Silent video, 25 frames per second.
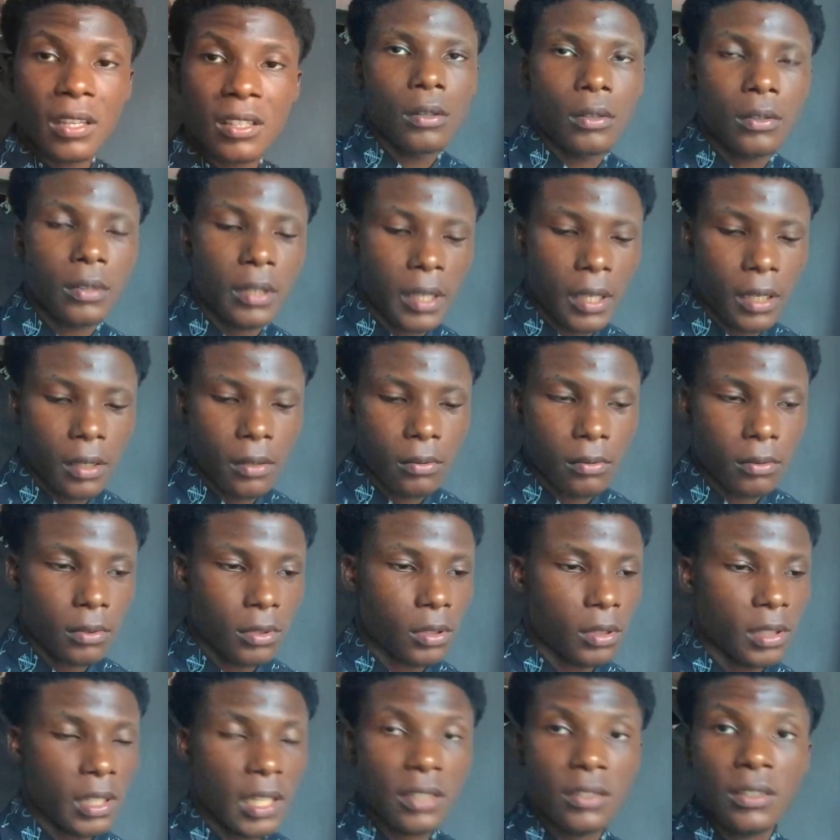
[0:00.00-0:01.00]
Okay,
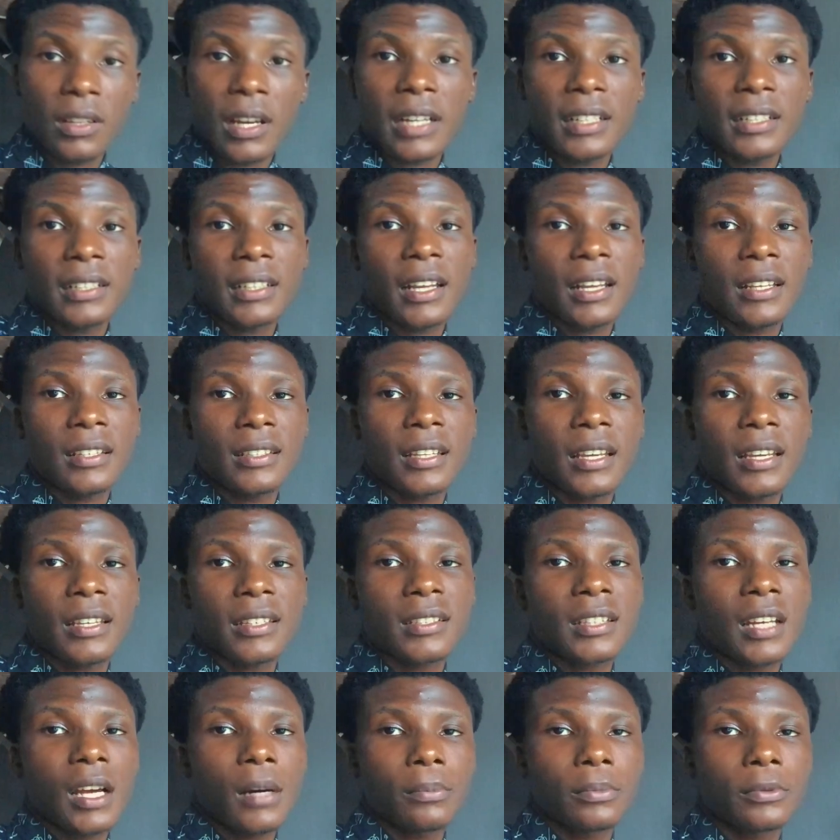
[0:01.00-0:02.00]
so let's look at the next
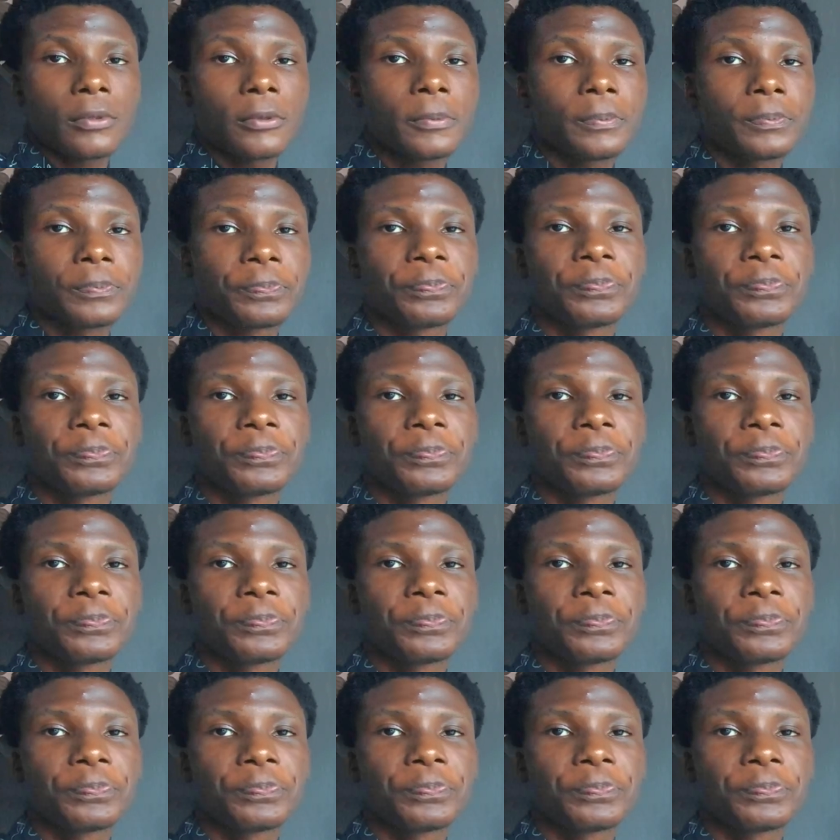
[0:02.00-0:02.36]
example.